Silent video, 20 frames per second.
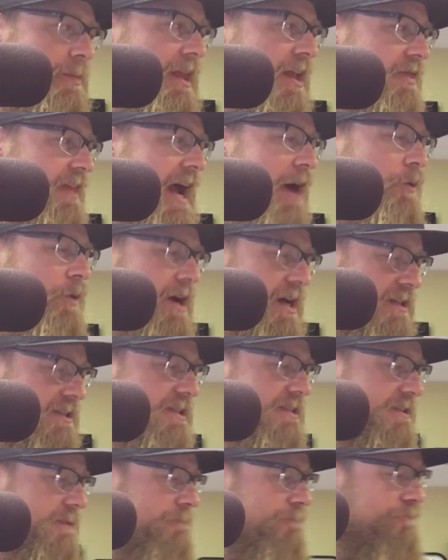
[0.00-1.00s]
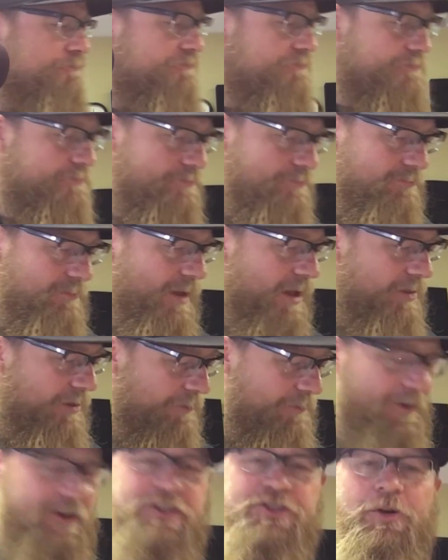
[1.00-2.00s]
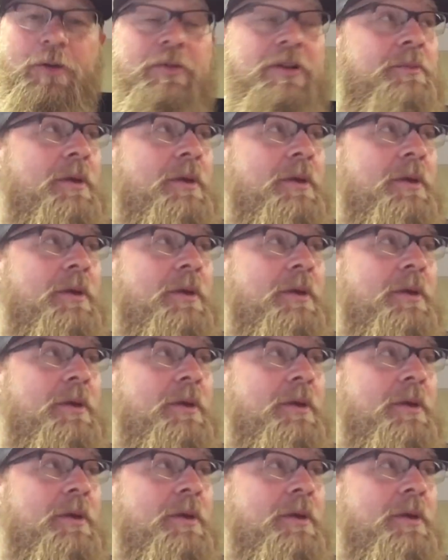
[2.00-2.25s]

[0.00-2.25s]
That was the first Troubled